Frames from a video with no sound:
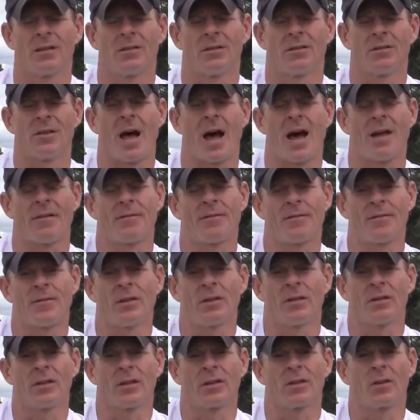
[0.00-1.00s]
not
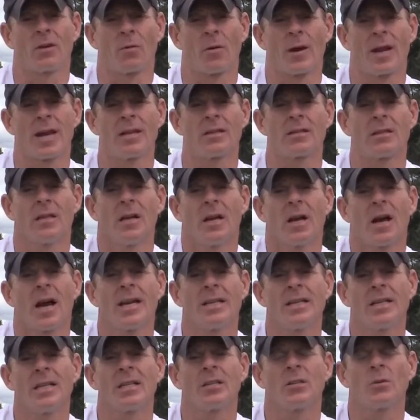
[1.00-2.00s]
feeling great,
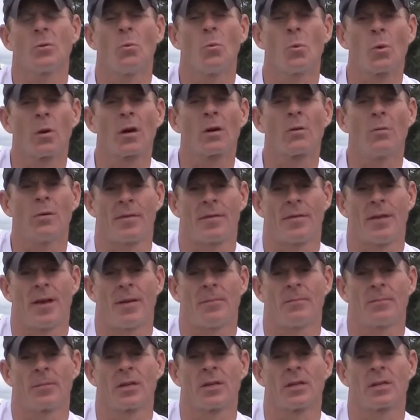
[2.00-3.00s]
I need to work with
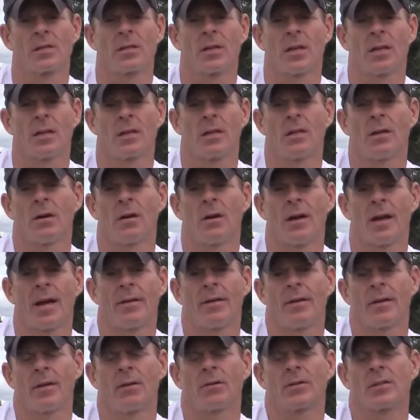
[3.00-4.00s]
them, because
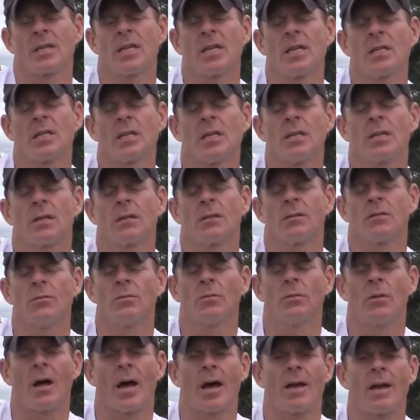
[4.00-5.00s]
it's easy to
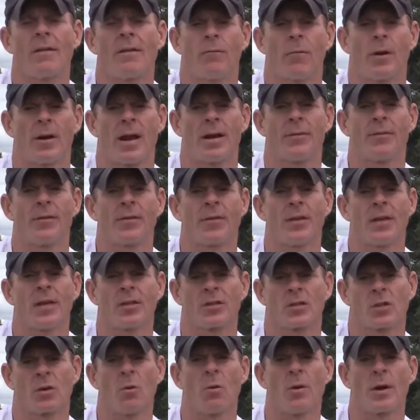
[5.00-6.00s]
do life when
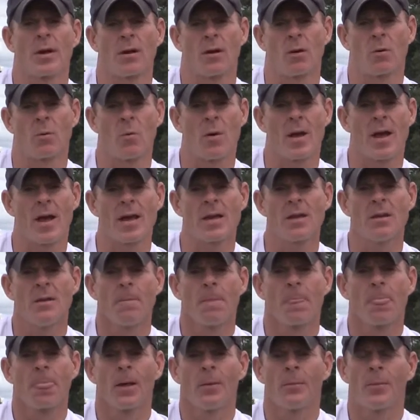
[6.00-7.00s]
everything is going our way,
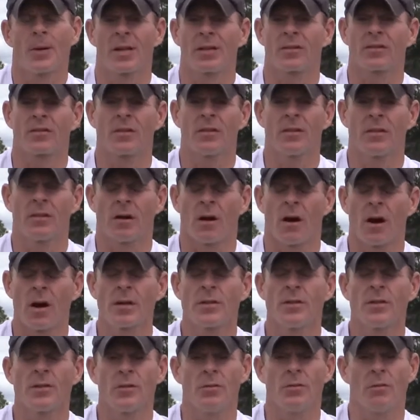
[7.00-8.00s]
but it's
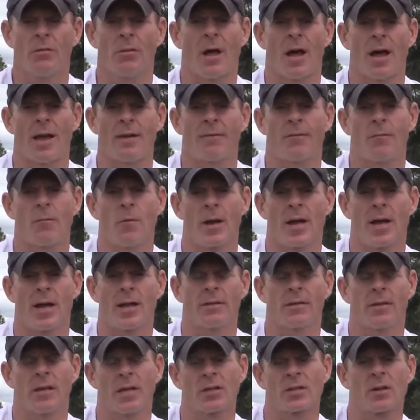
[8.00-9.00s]
hard to do life
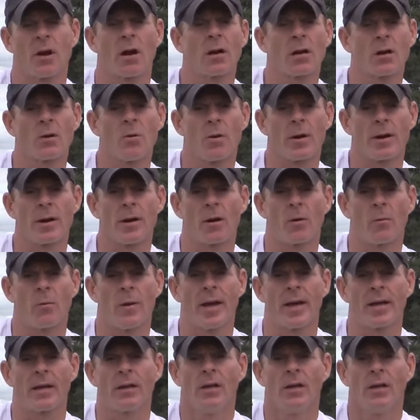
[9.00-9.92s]
when things aren't going our way,